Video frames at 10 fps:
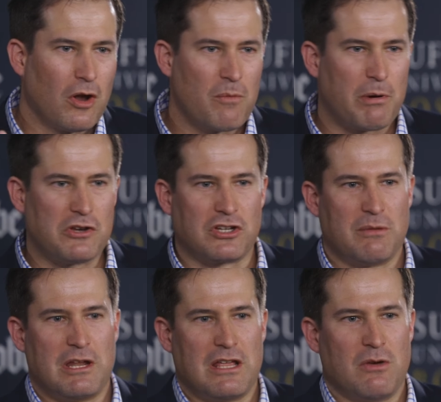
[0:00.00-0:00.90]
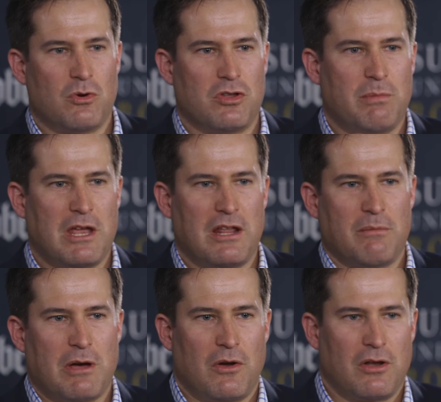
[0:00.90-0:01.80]
we're on the budget committee and we're
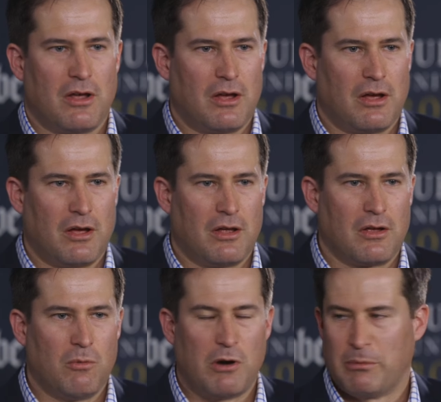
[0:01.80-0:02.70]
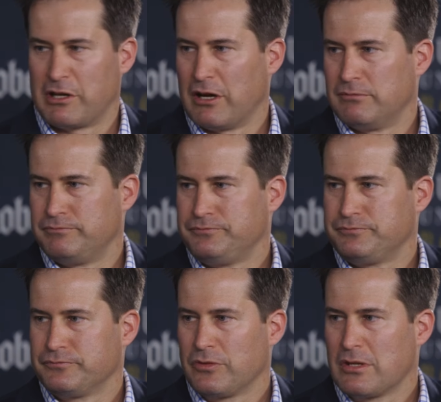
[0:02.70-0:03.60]
debating about uh, Obamacare.
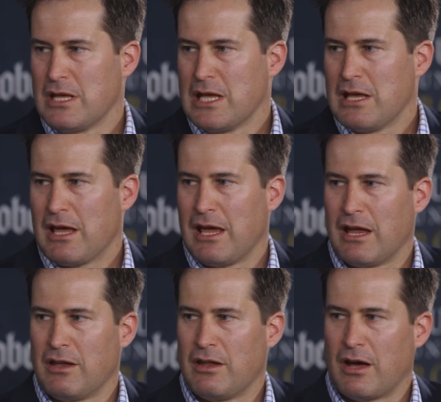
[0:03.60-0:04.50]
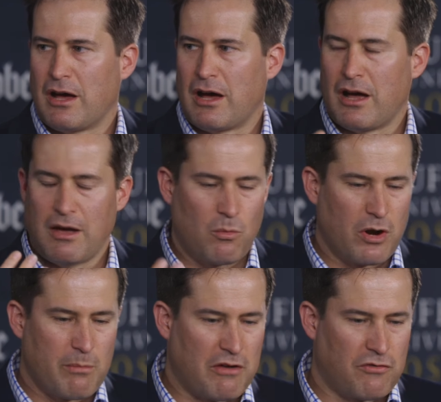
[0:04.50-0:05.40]
And I,
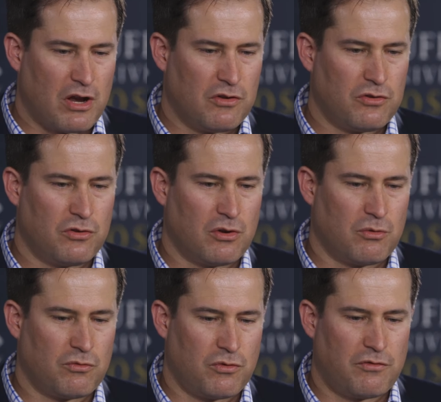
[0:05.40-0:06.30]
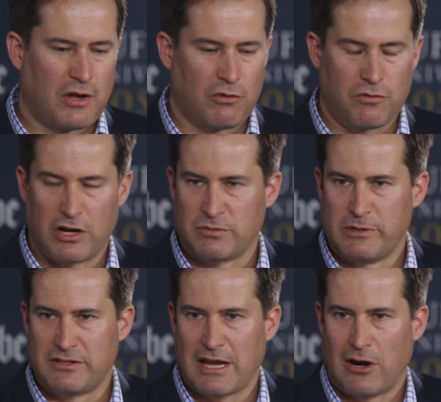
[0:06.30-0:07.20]
one of my friends, a fellow
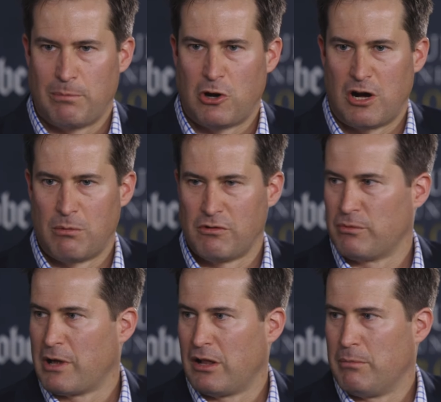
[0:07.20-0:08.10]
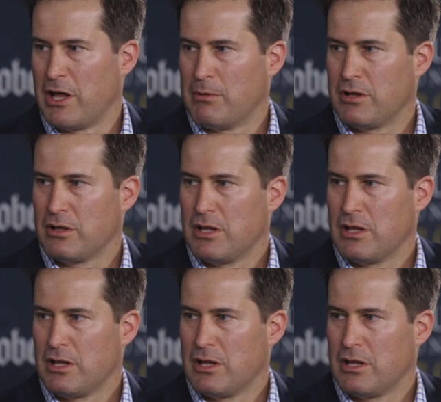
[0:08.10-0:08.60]
freshman, is Gary Palmer from Alabama.